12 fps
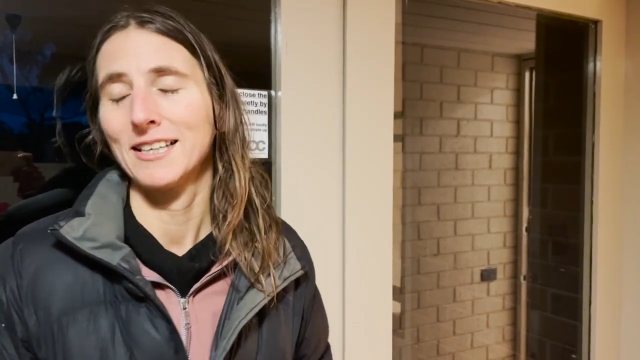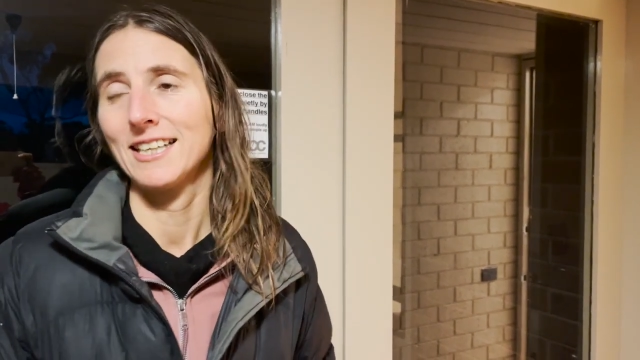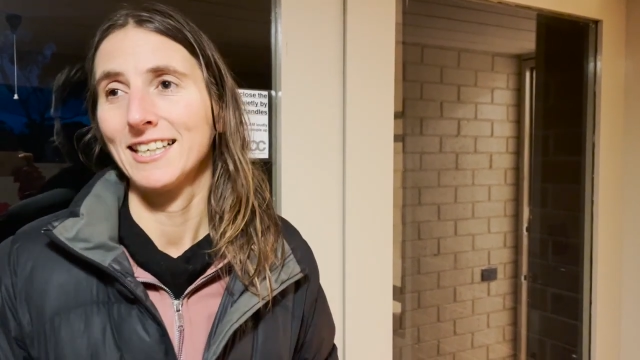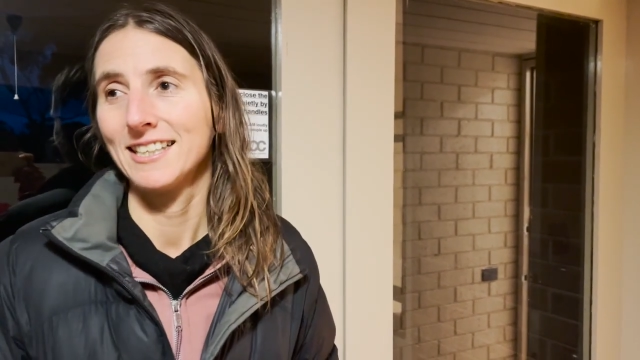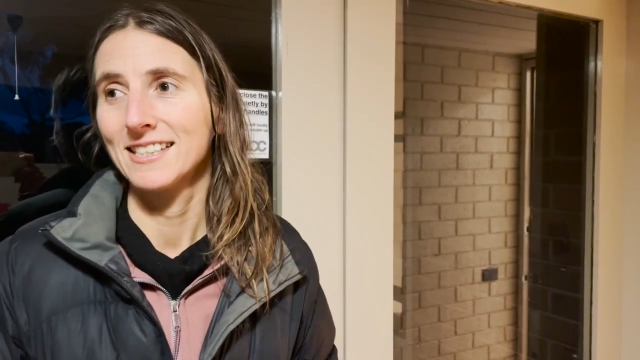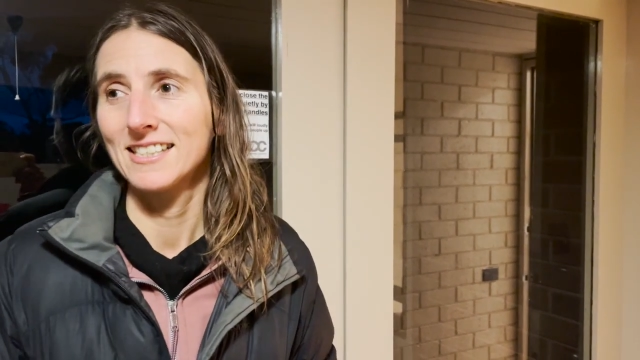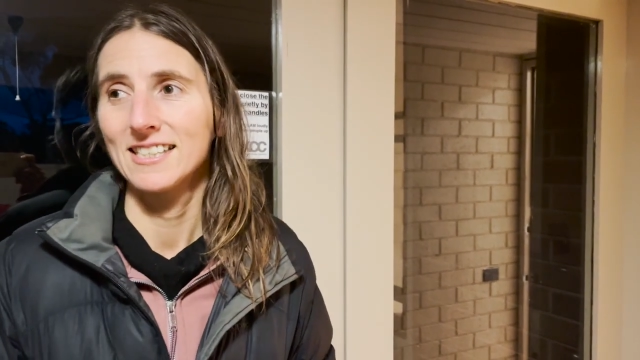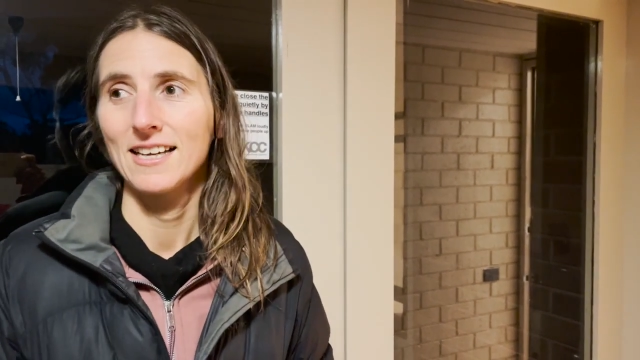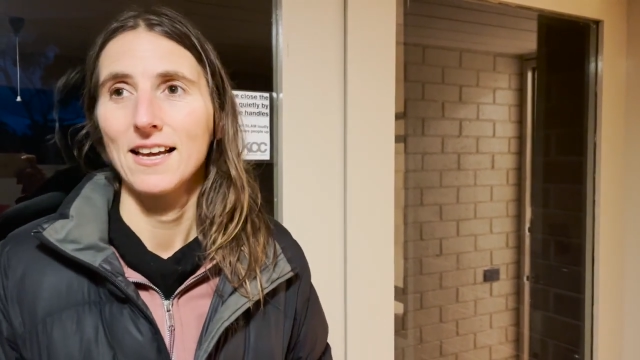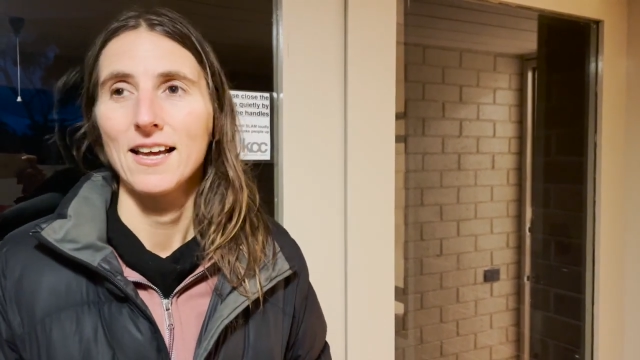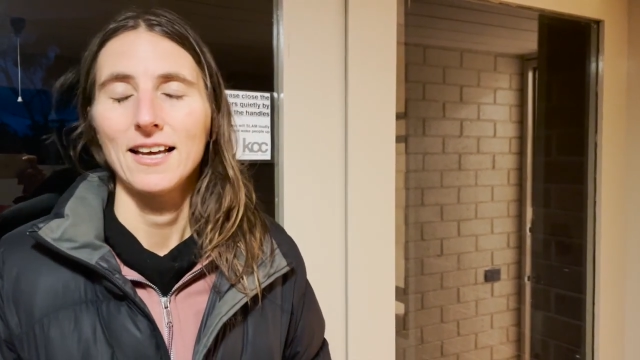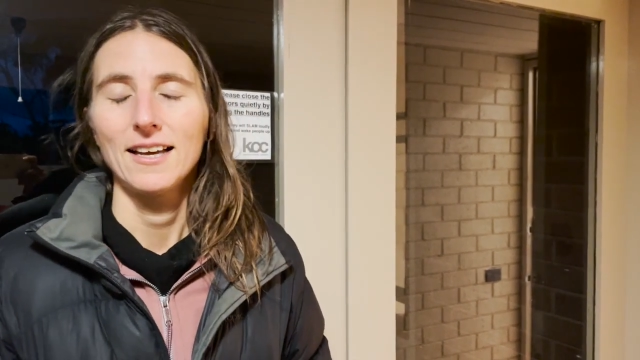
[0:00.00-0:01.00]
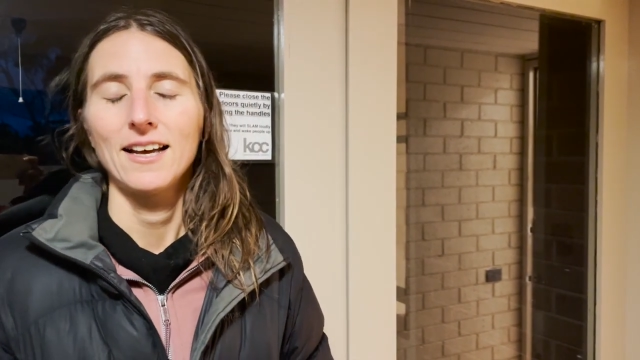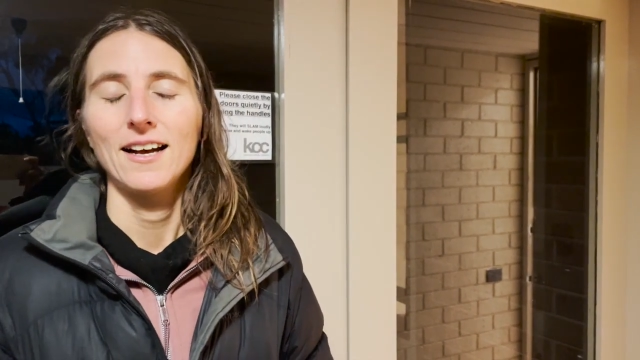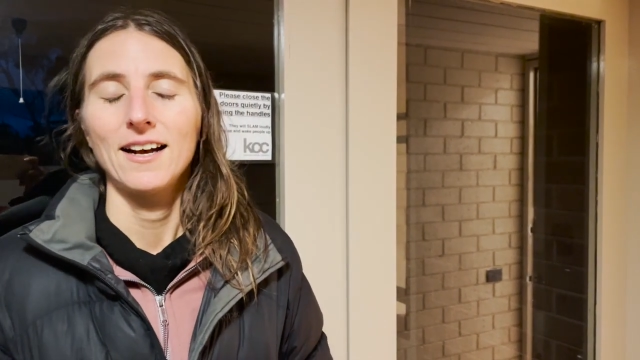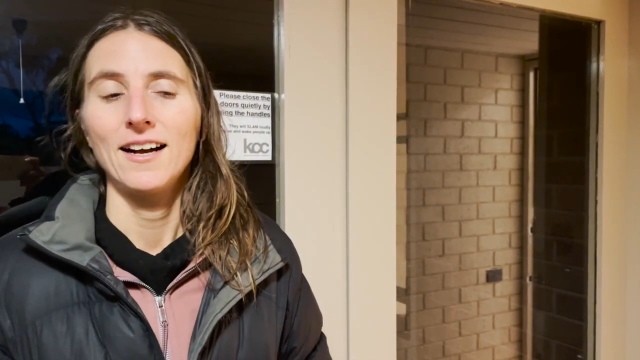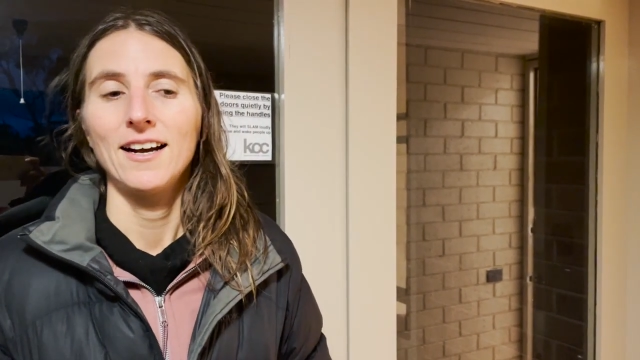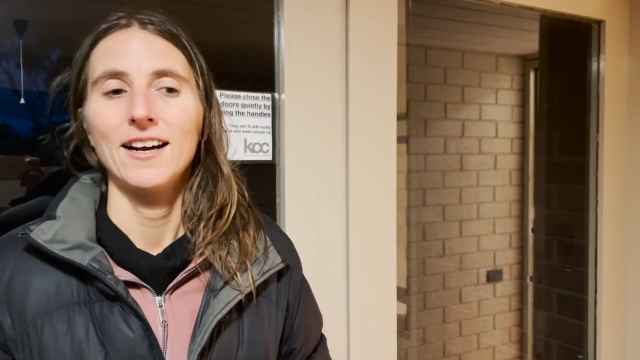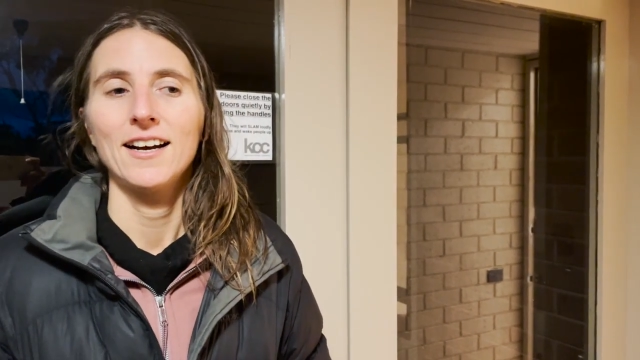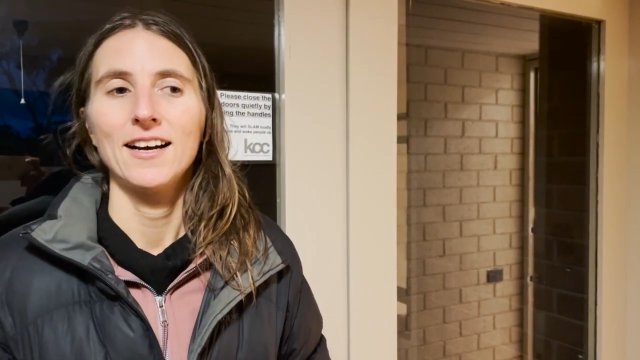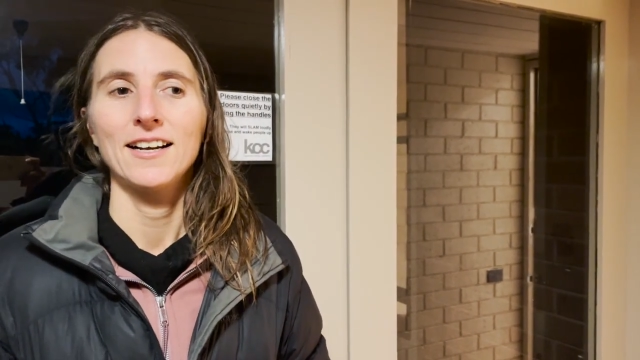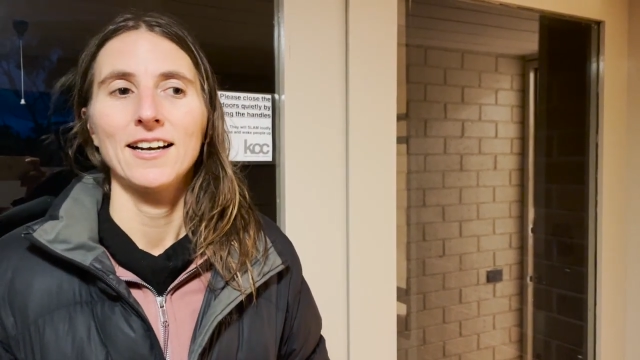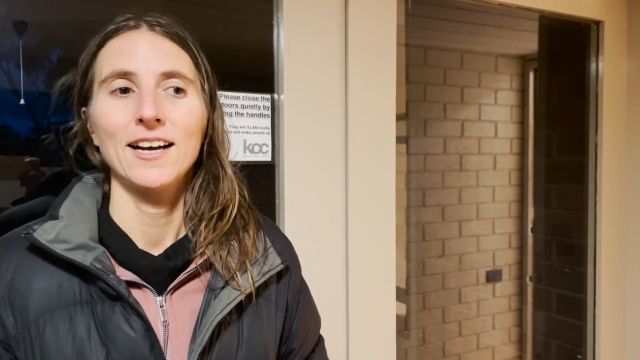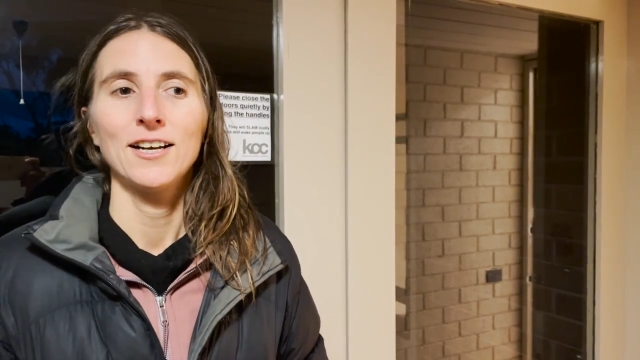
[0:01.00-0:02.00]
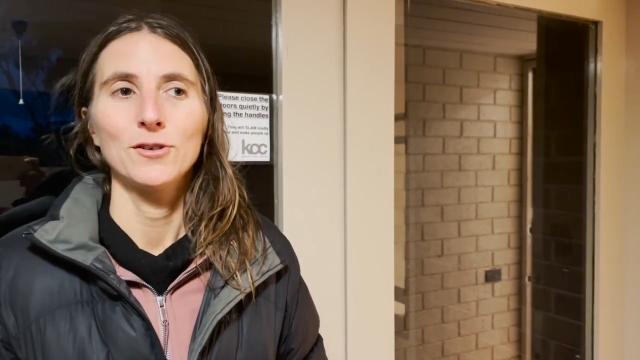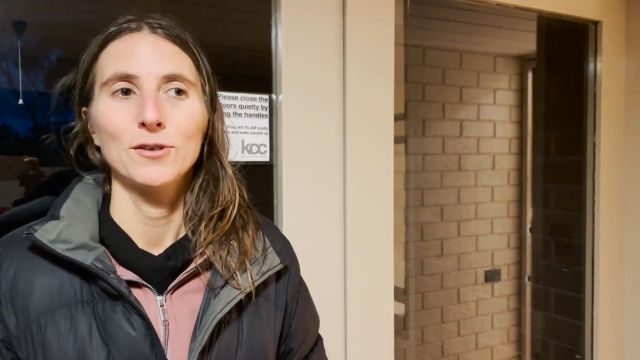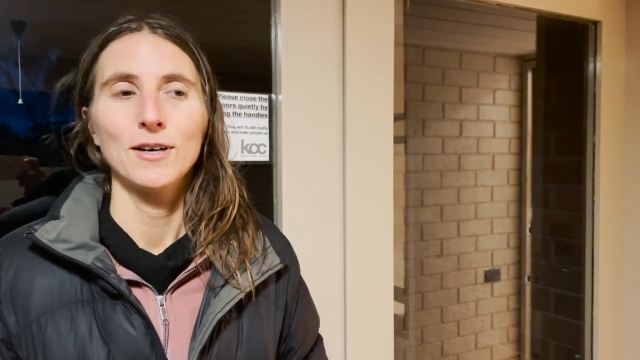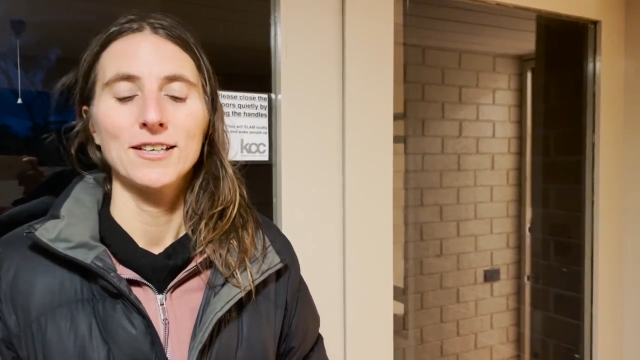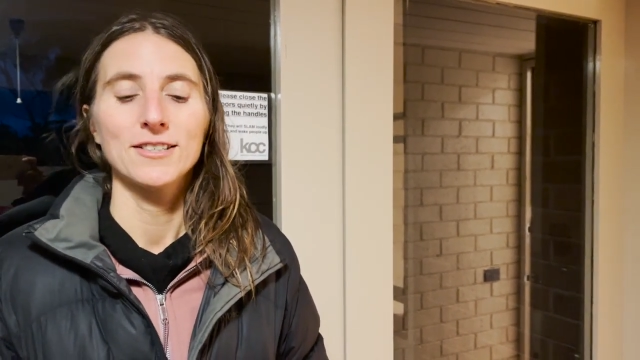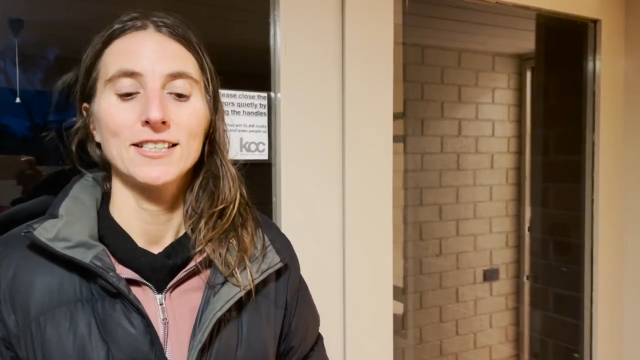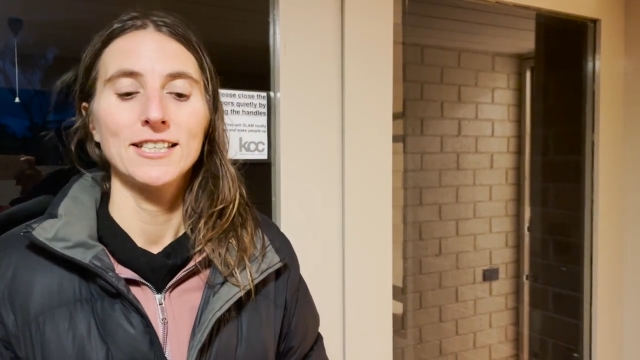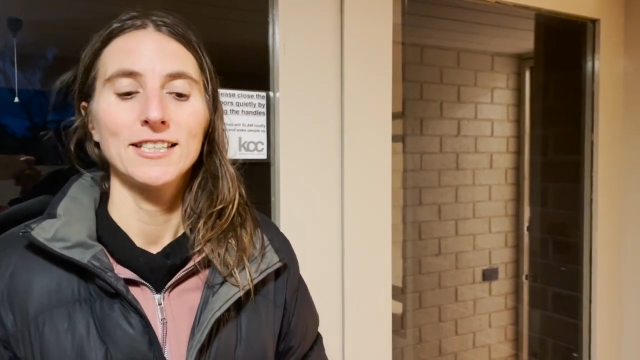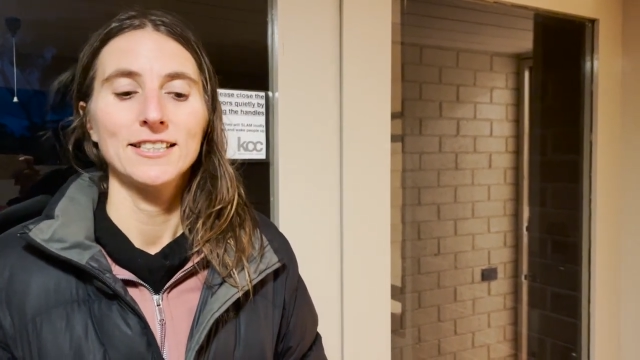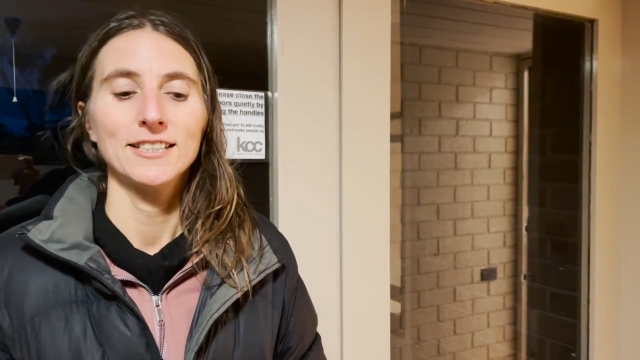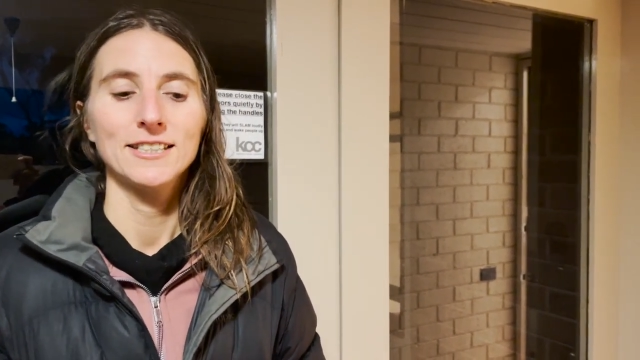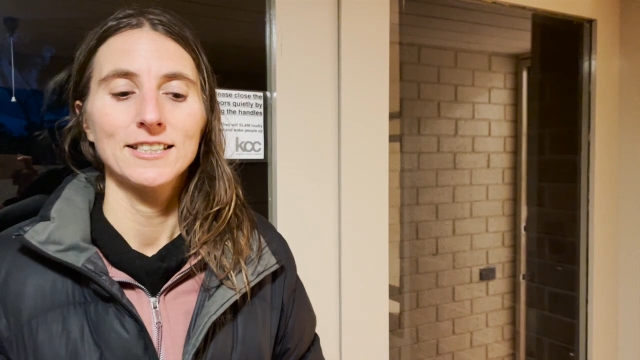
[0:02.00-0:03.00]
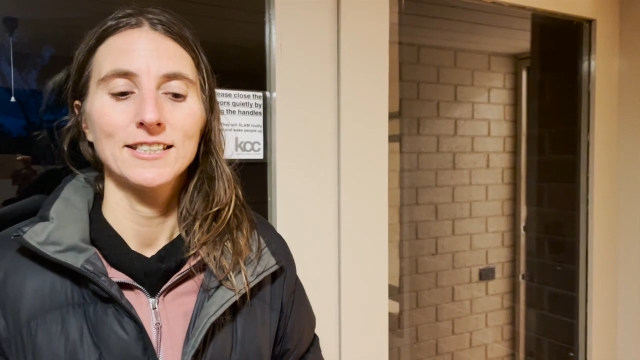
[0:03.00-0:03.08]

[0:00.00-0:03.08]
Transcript: things. And I said,